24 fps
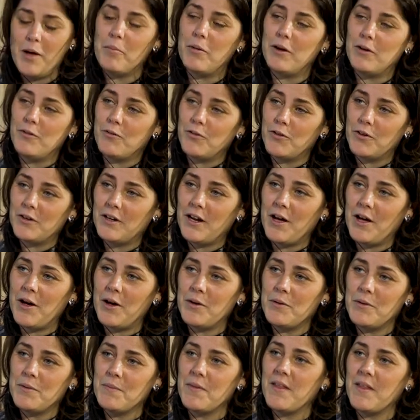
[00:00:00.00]
But for
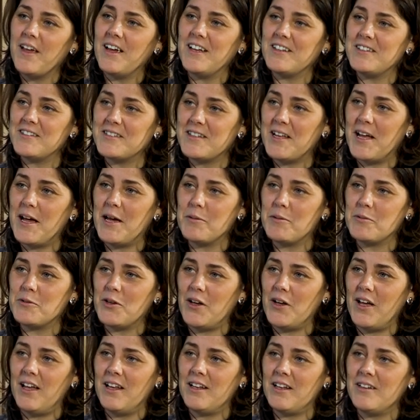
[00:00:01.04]
now, it's time to
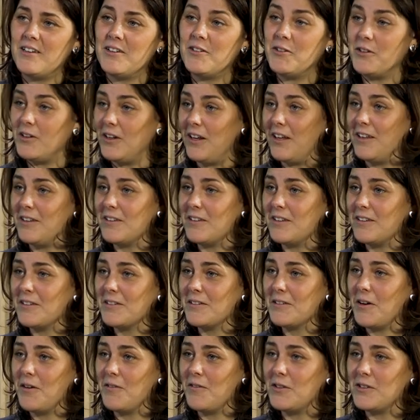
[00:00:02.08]
end today's
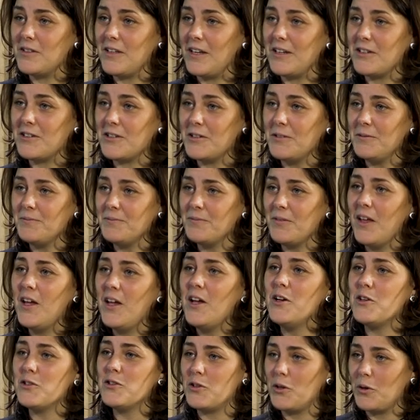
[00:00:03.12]
conversation.
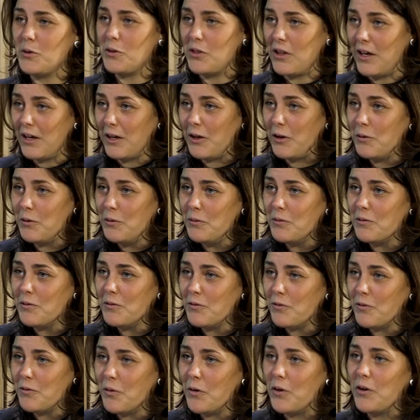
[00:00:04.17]
So thank you
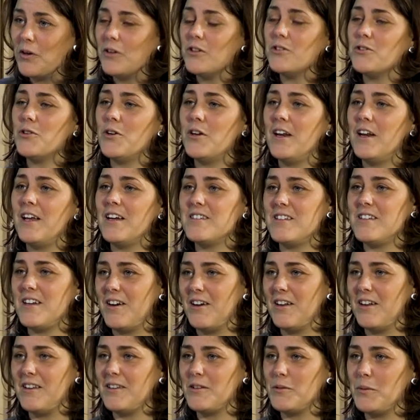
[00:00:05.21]
for joining us here
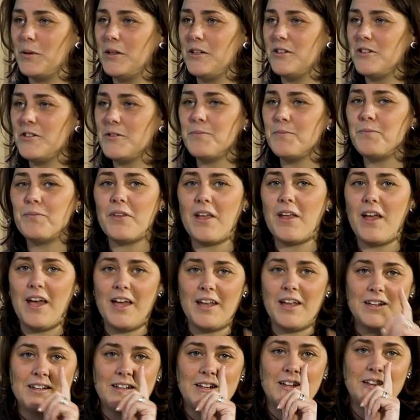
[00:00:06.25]
at The Switch,
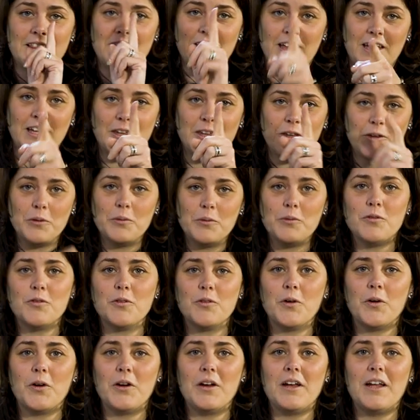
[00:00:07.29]
and thank you
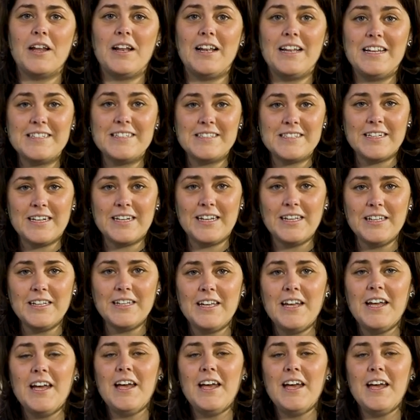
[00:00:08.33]
for listening.